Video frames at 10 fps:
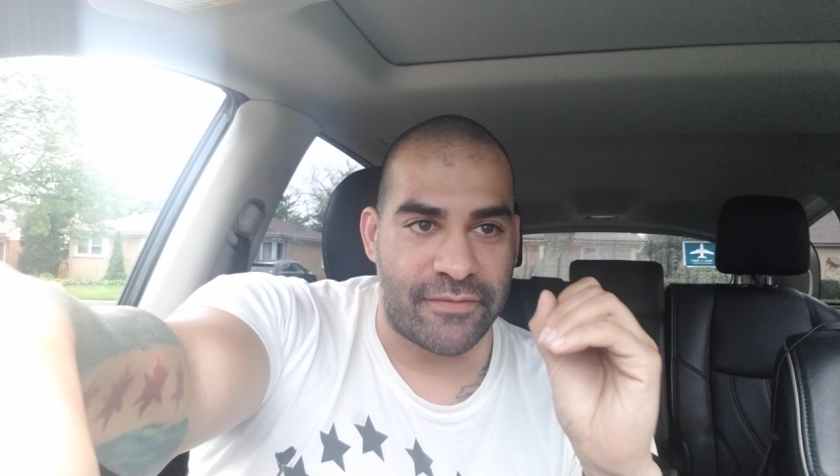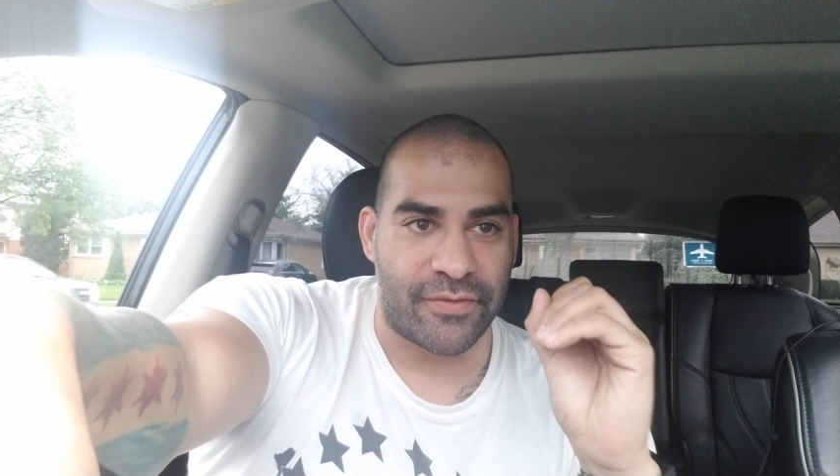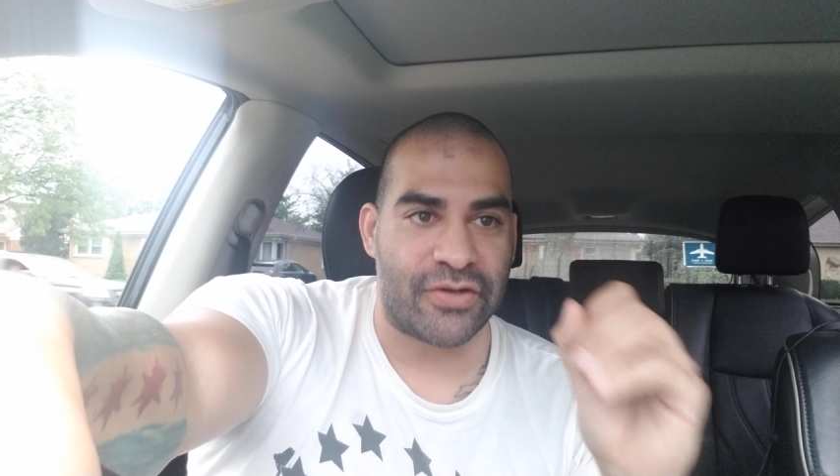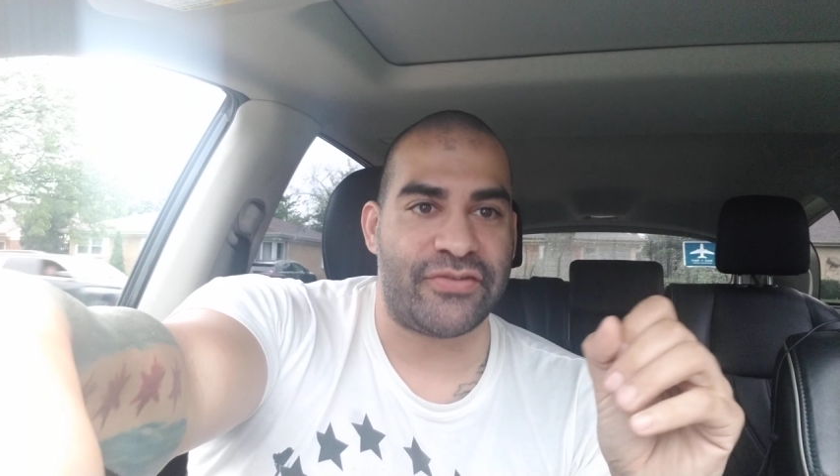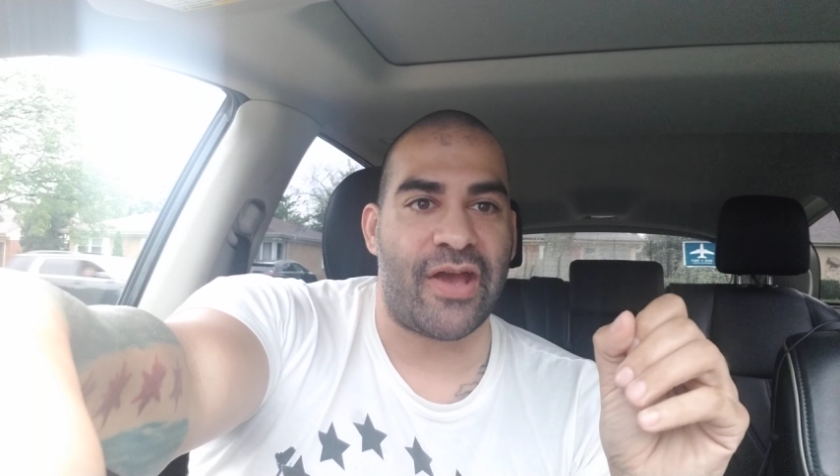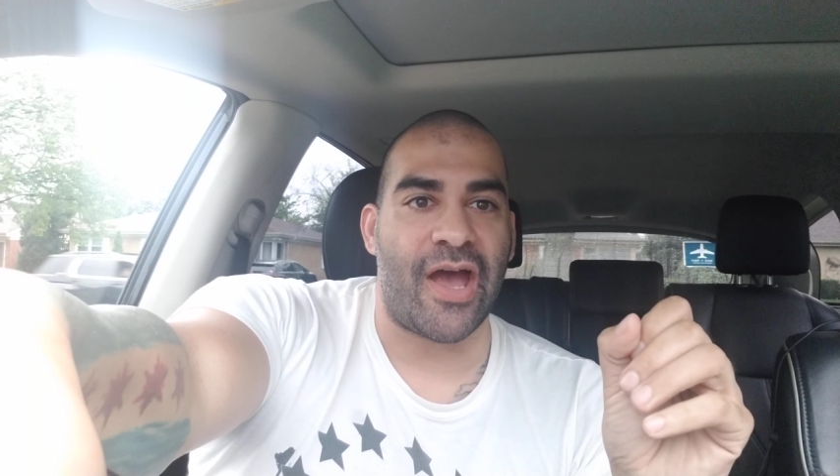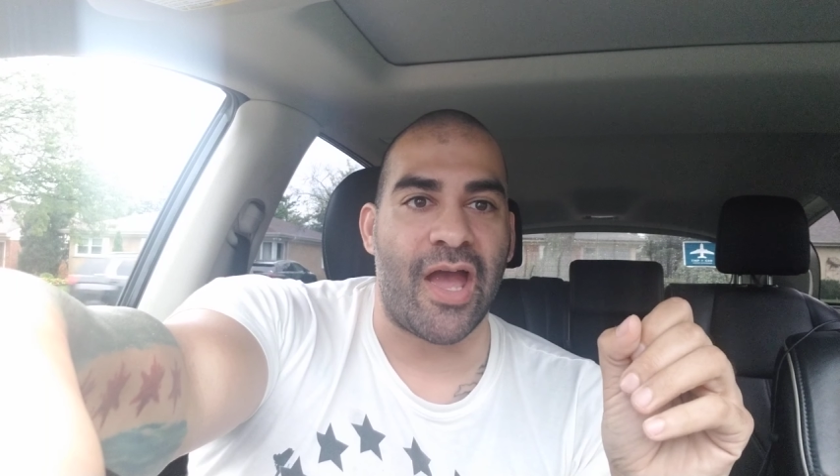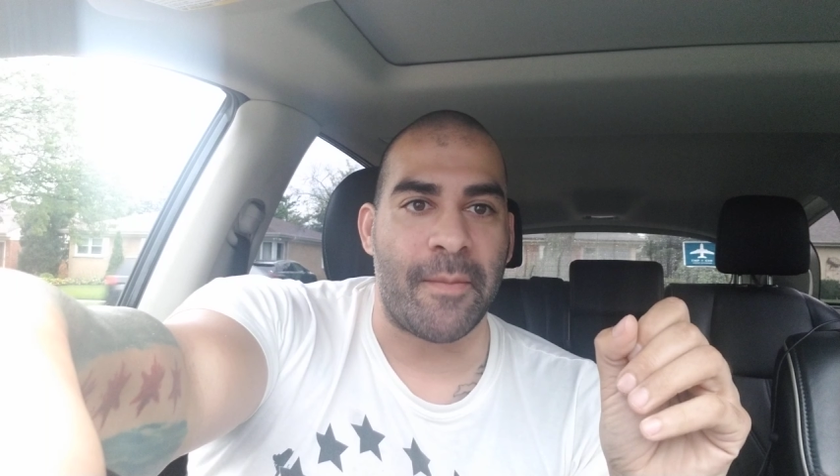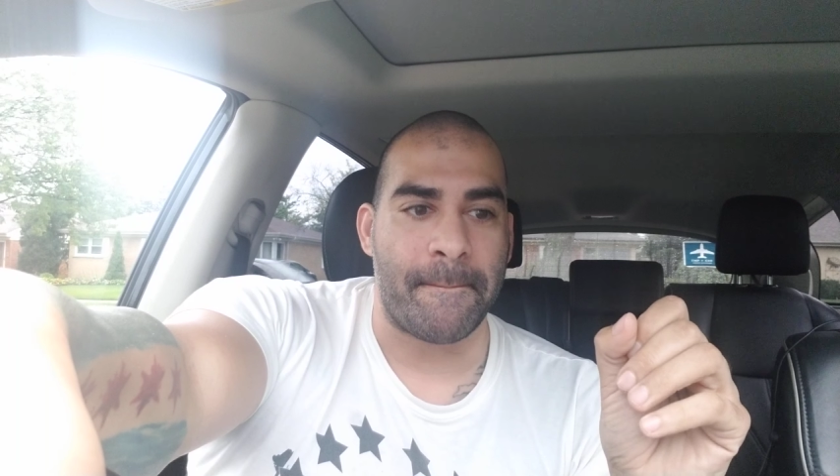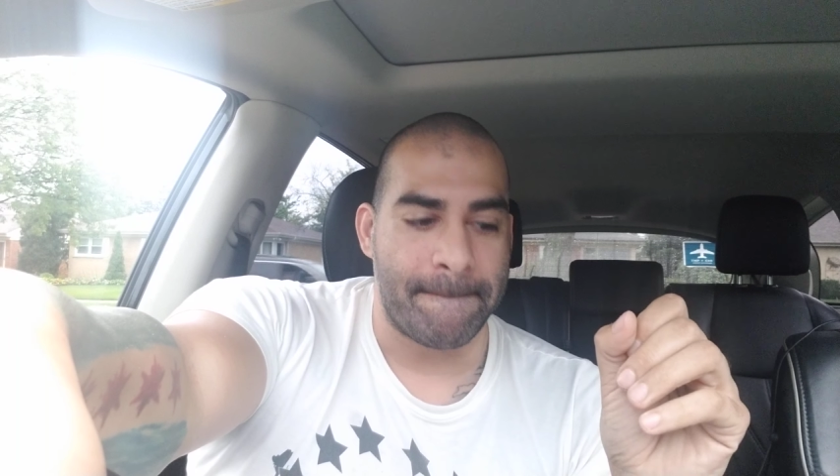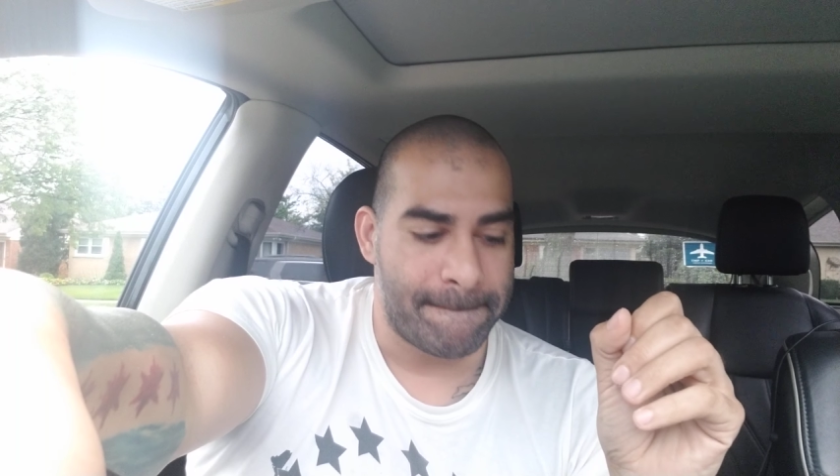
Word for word: first time